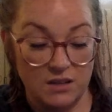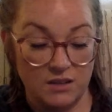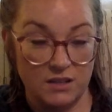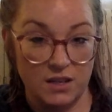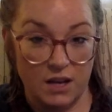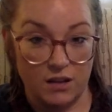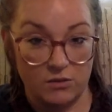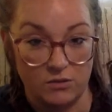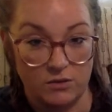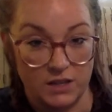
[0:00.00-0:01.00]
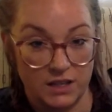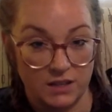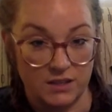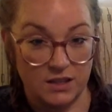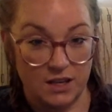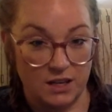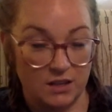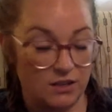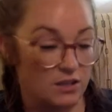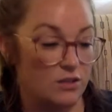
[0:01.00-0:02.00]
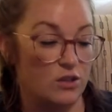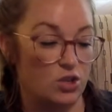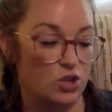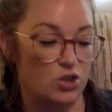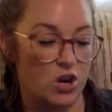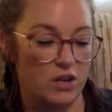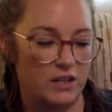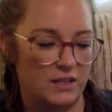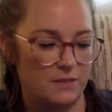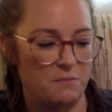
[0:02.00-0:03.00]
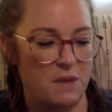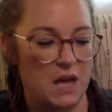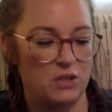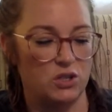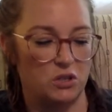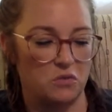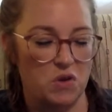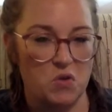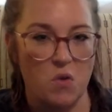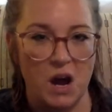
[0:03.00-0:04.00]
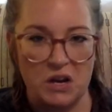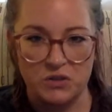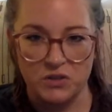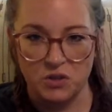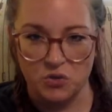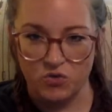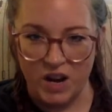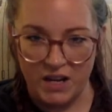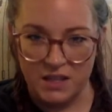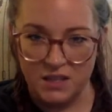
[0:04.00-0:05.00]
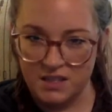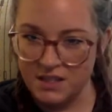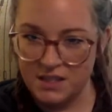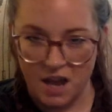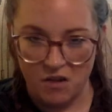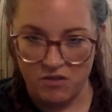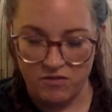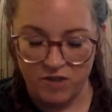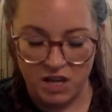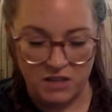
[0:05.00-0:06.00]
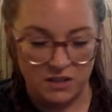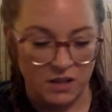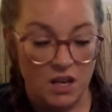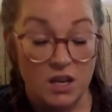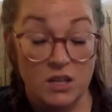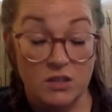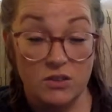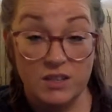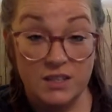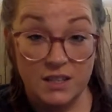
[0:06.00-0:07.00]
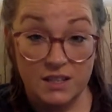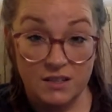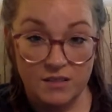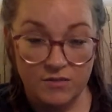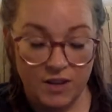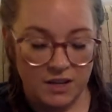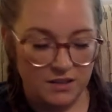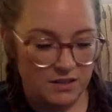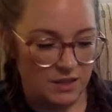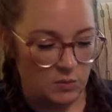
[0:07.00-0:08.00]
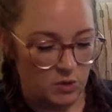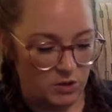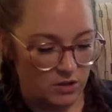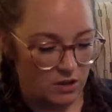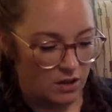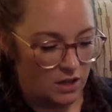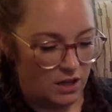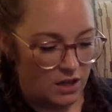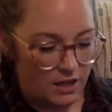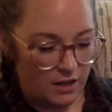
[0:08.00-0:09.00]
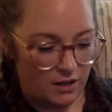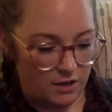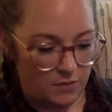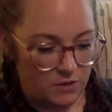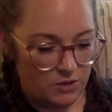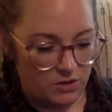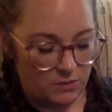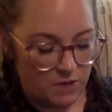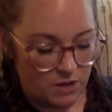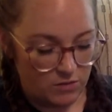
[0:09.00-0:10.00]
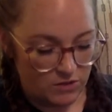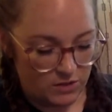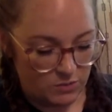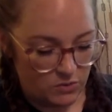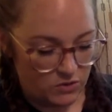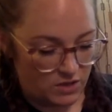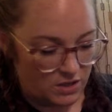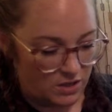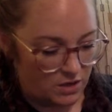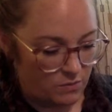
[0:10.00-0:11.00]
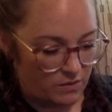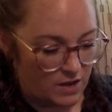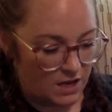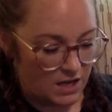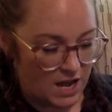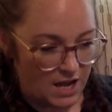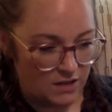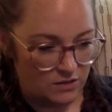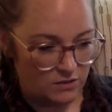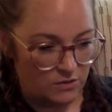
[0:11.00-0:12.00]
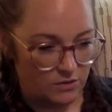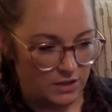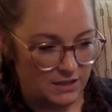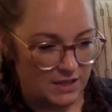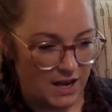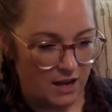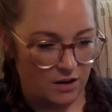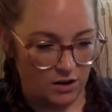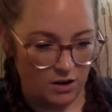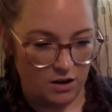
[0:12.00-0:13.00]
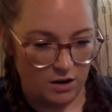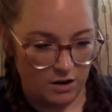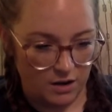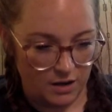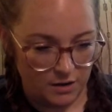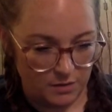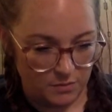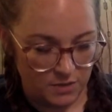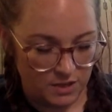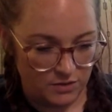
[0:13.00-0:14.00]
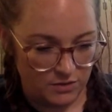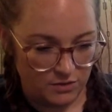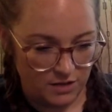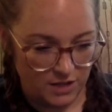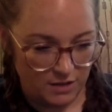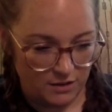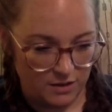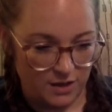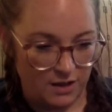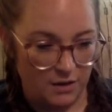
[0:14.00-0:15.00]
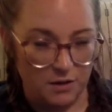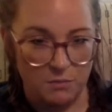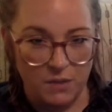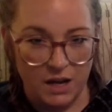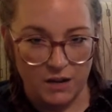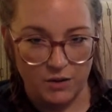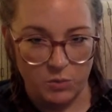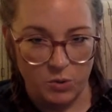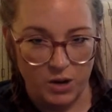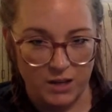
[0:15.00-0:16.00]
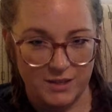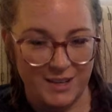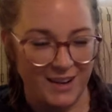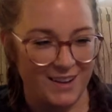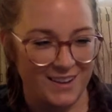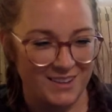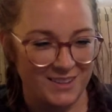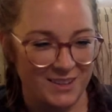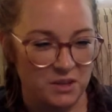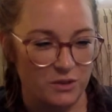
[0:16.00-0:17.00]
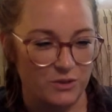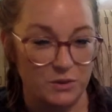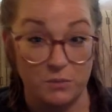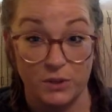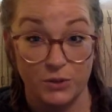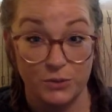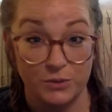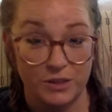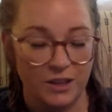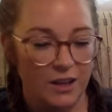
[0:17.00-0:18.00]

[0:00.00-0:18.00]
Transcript: the title, it says, "The strongest magic requires the greatest sacrifice." So this is a fantasy book. There are some other symbols on here. We got a castle, a dagger. Underneath the Meyer price tag, I think there's a moon.